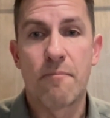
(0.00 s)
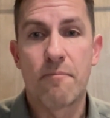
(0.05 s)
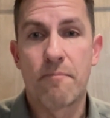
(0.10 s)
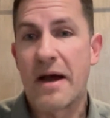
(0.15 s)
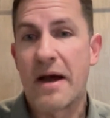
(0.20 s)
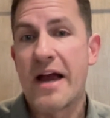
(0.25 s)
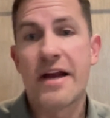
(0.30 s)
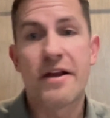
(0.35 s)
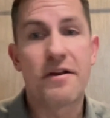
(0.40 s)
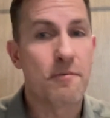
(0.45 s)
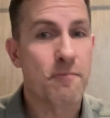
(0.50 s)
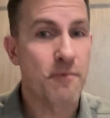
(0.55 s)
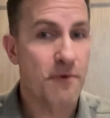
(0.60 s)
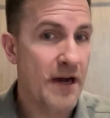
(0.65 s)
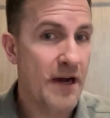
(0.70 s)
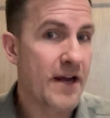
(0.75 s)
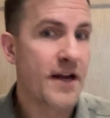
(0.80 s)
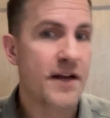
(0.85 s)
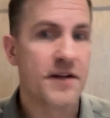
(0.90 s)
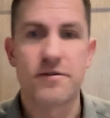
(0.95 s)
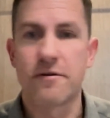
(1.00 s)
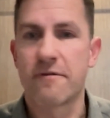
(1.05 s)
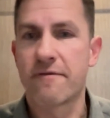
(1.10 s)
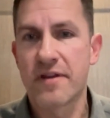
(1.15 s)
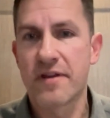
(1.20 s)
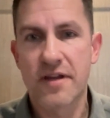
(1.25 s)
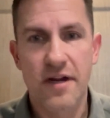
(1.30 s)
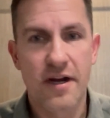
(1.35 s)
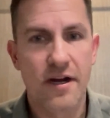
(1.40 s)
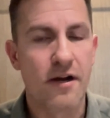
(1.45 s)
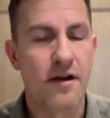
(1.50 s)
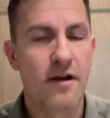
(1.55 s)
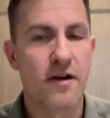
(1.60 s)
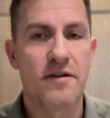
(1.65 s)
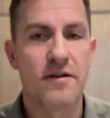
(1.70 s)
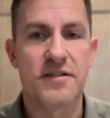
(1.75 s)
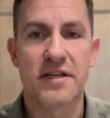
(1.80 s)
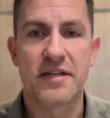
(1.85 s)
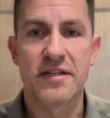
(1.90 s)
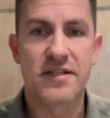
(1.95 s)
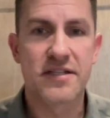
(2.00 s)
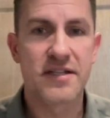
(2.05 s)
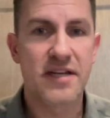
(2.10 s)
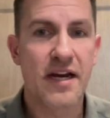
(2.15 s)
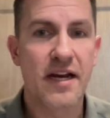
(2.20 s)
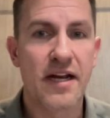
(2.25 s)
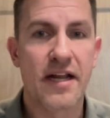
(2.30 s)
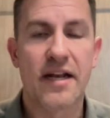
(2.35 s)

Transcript: buying your products over the years and seeing